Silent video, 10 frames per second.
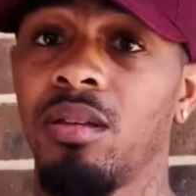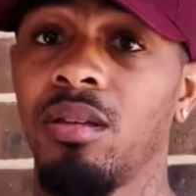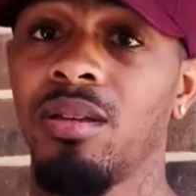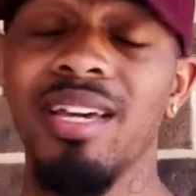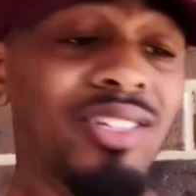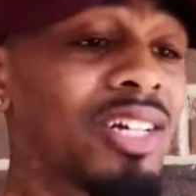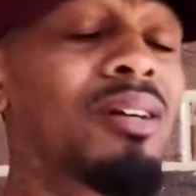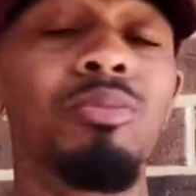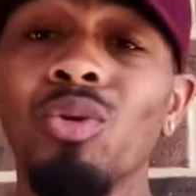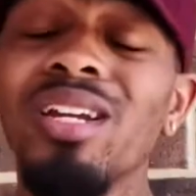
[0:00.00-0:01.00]
It took
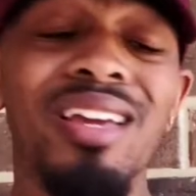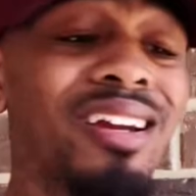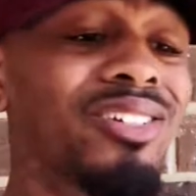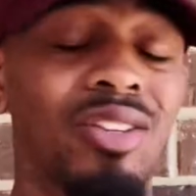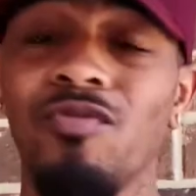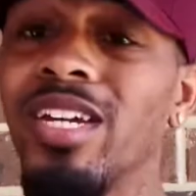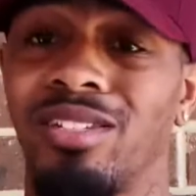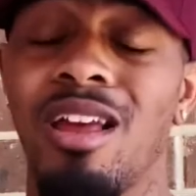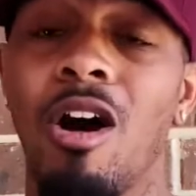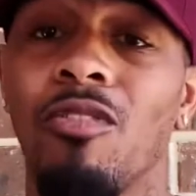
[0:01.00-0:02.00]
him 3 years to fix
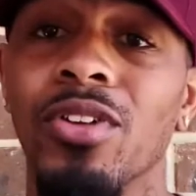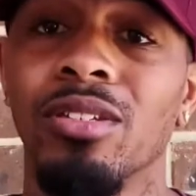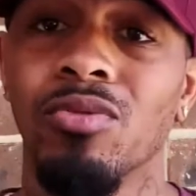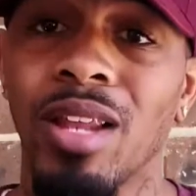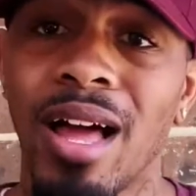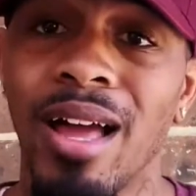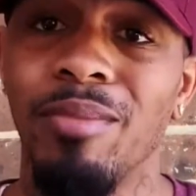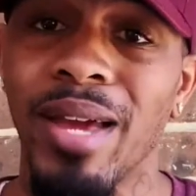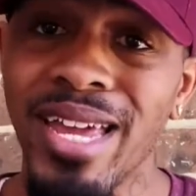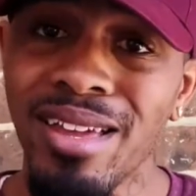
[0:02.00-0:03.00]
that offensive line,
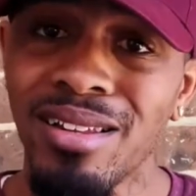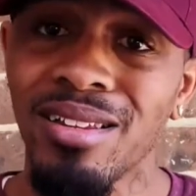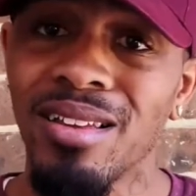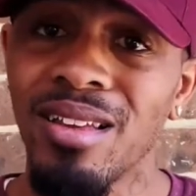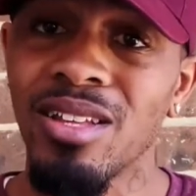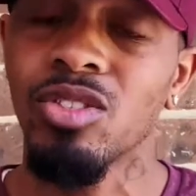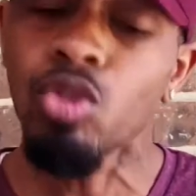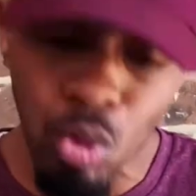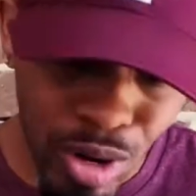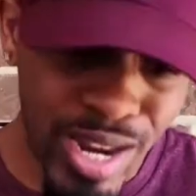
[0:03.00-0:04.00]
man.
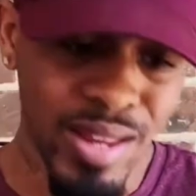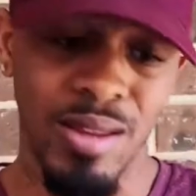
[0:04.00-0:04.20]
3.